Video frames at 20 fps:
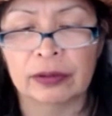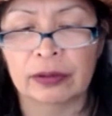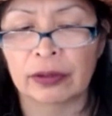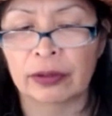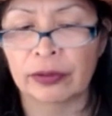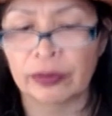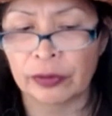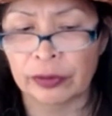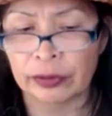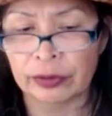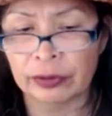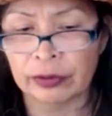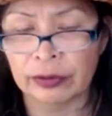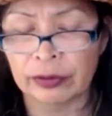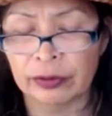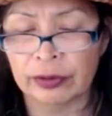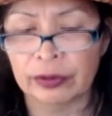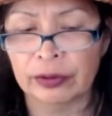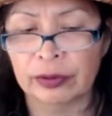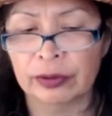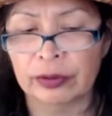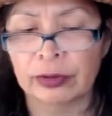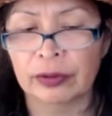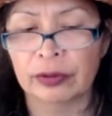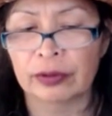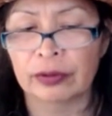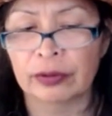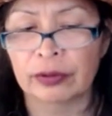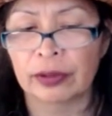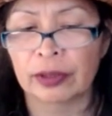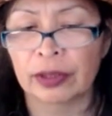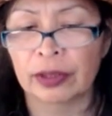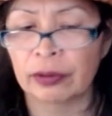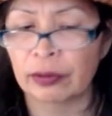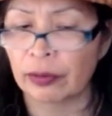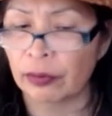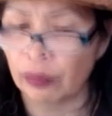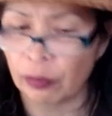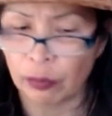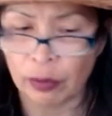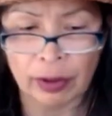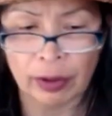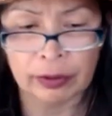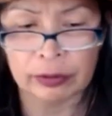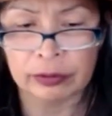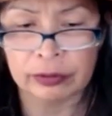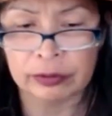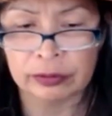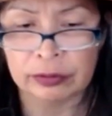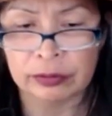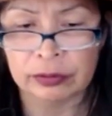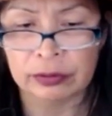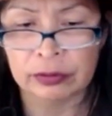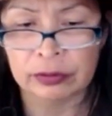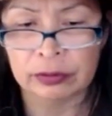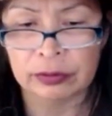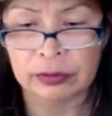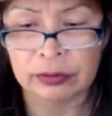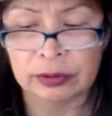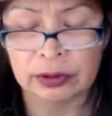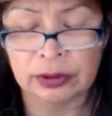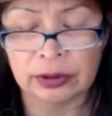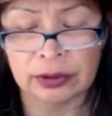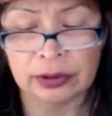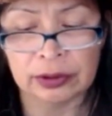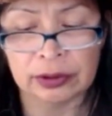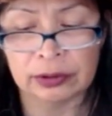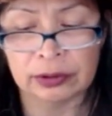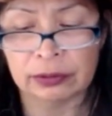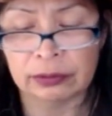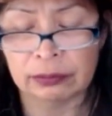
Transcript: on the earth and on the water. And it's